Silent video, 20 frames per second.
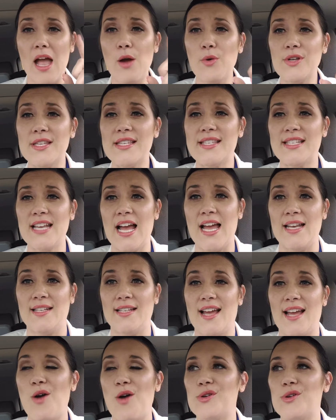I was
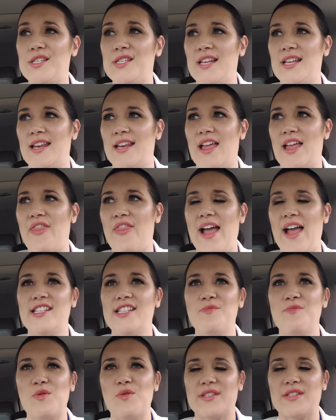stunned. I was stunned. And that
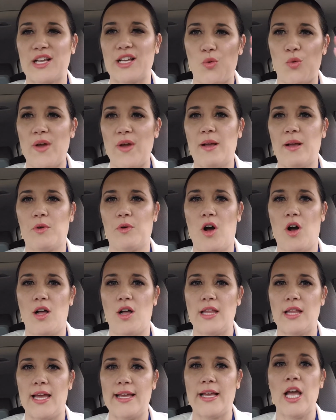to me was like a wake-up
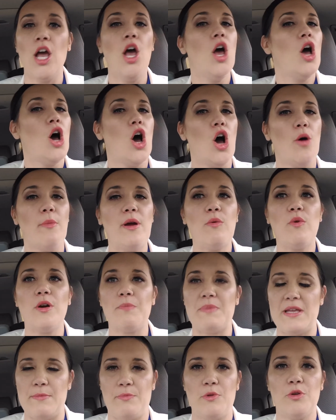call, like, oh my
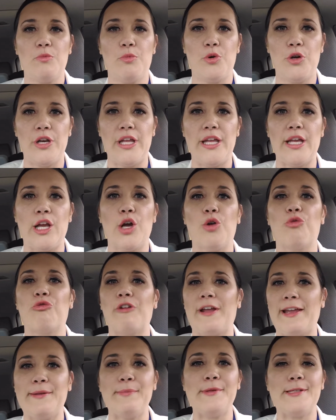word, people are putting
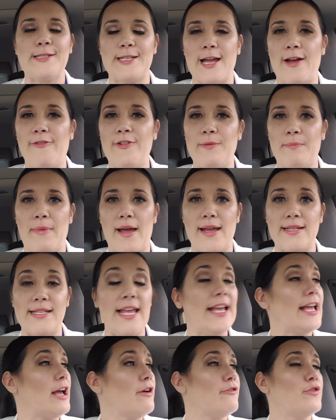random stuff in my
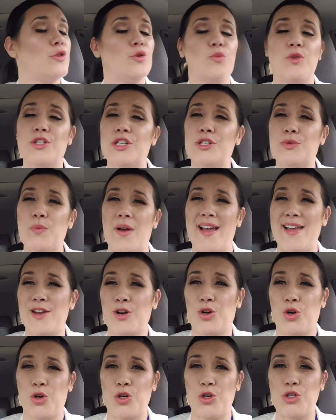takeout food, which is why I
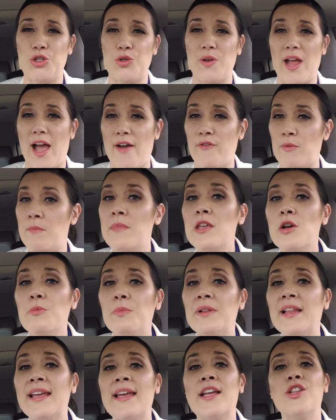encourage you to have a meal
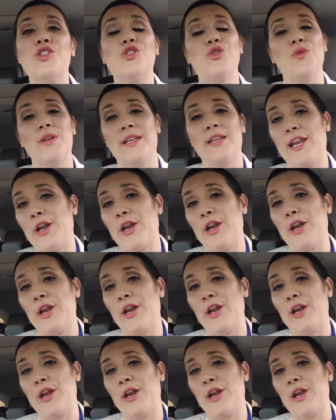plan so you can eat at
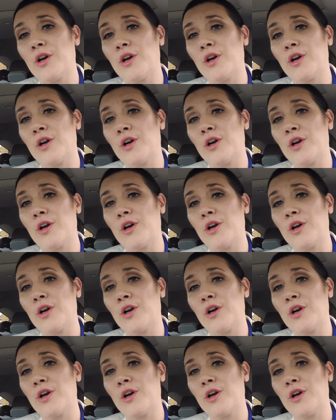home more, so you're not
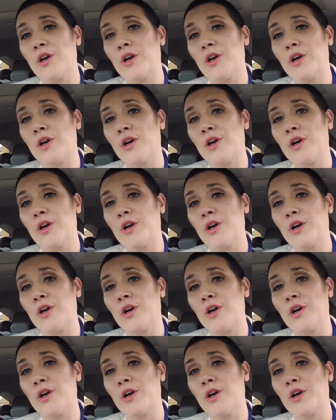getting prepackaged food.